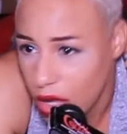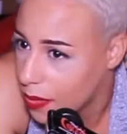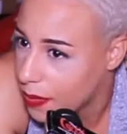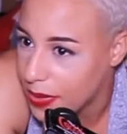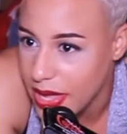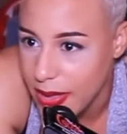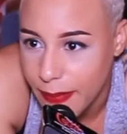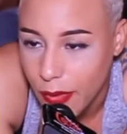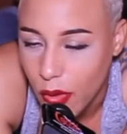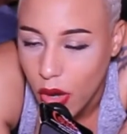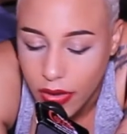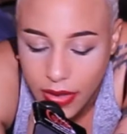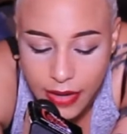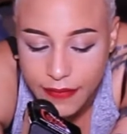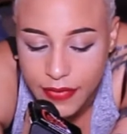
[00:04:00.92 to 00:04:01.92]
People
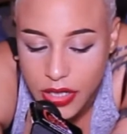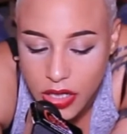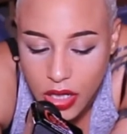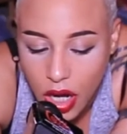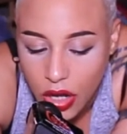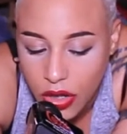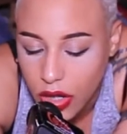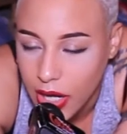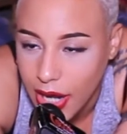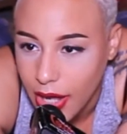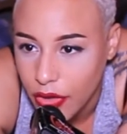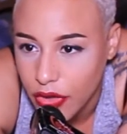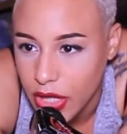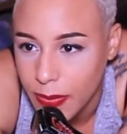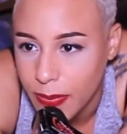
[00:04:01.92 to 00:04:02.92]
on that video,
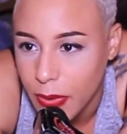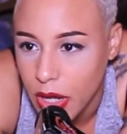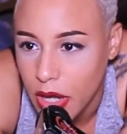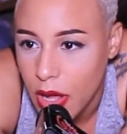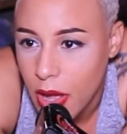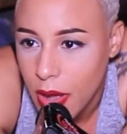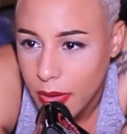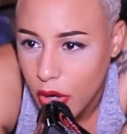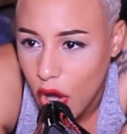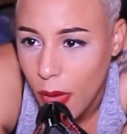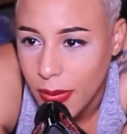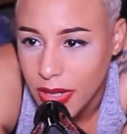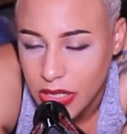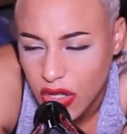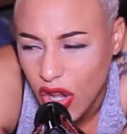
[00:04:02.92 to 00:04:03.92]
like, you put
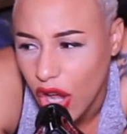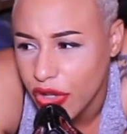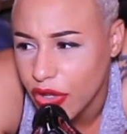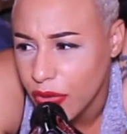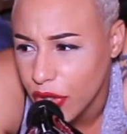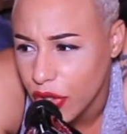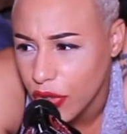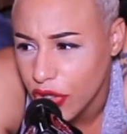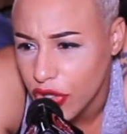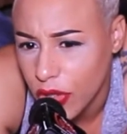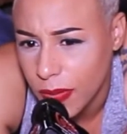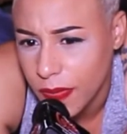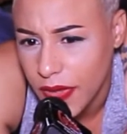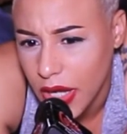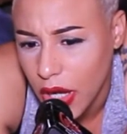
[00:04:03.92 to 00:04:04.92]
comments, not on the
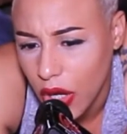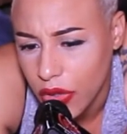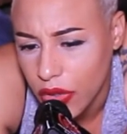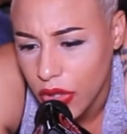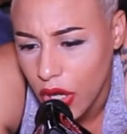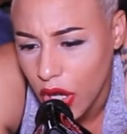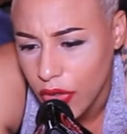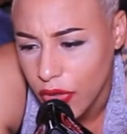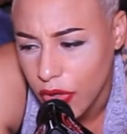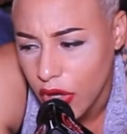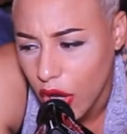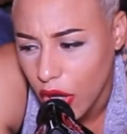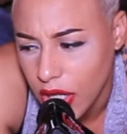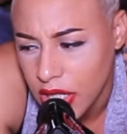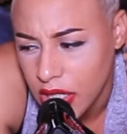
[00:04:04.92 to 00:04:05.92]
YouTube thing, on the
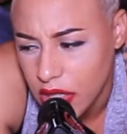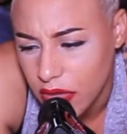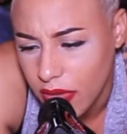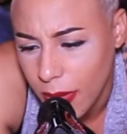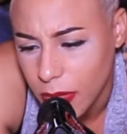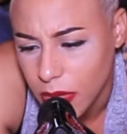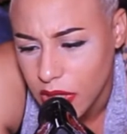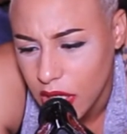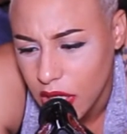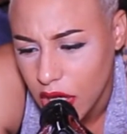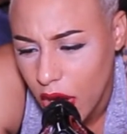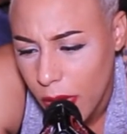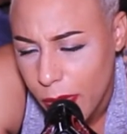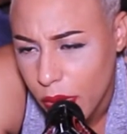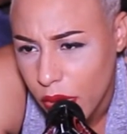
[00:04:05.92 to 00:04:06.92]
Instagram. There's a
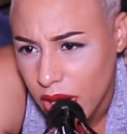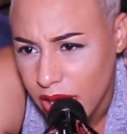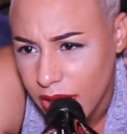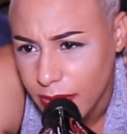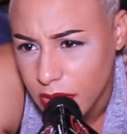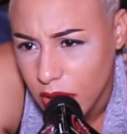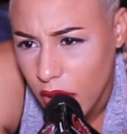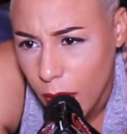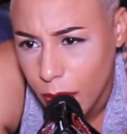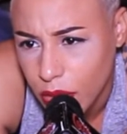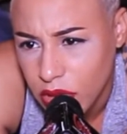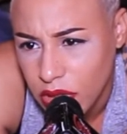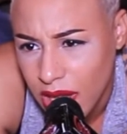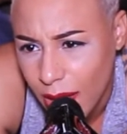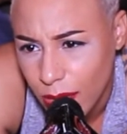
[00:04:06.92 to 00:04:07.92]
couple clips, a couple
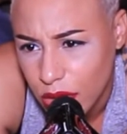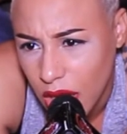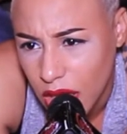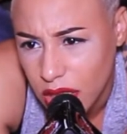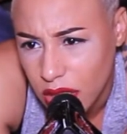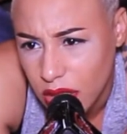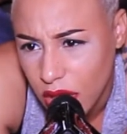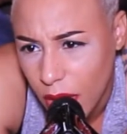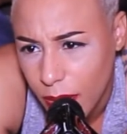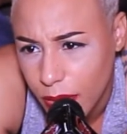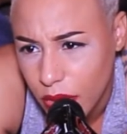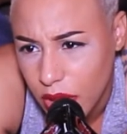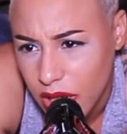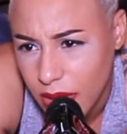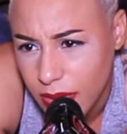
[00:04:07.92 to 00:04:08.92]
Snapchats, and a couple
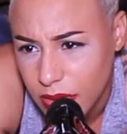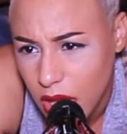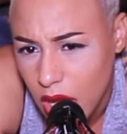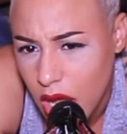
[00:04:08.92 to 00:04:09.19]
clips.